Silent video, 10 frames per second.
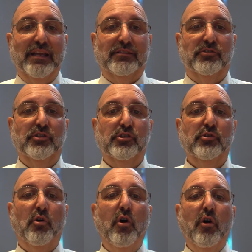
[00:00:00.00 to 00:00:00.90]
that
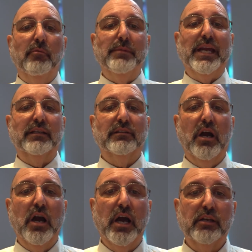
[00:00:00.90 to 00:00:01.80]
decision, all
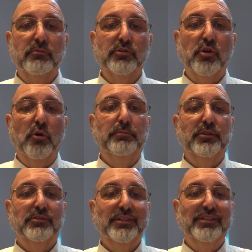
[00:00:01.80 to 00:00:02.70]
mankind was
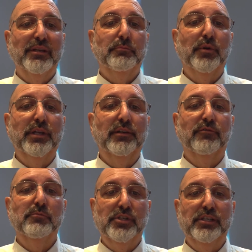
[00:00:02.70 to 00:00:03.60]
hopelessly separated
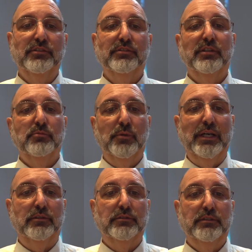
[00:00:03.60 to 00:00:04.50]
from Jesus as
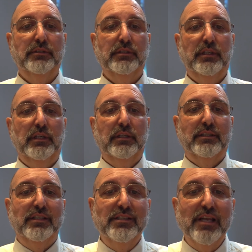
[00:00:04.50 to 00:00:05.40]
well,
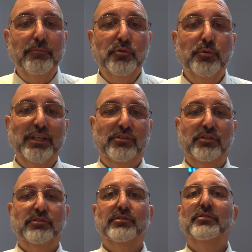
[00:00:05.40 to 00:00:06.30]
condemned to an
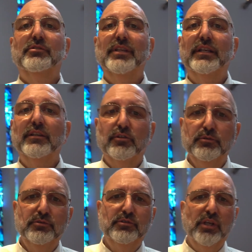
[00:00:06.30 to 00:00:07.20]
existence that
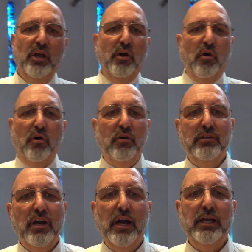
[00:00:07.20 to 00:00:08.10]
includes all
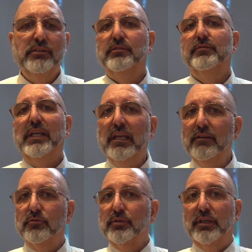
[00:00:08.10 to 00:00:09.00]
kinds of
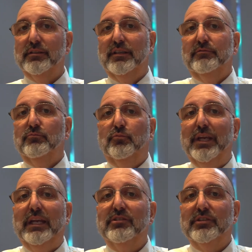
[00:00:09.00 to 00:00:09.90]
evil that
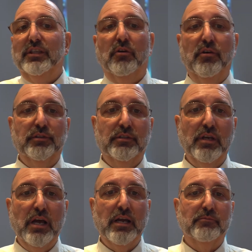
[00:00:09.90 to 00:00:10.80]
we see all the
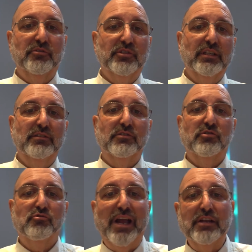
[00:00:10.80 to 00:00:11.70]
time, sickness,
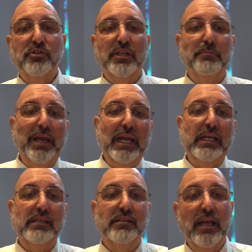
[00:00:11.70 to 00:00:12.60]
tragedy,
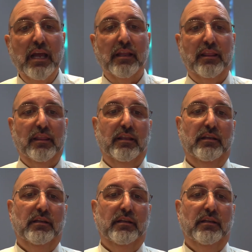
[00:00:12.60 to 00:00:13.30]
pain, death.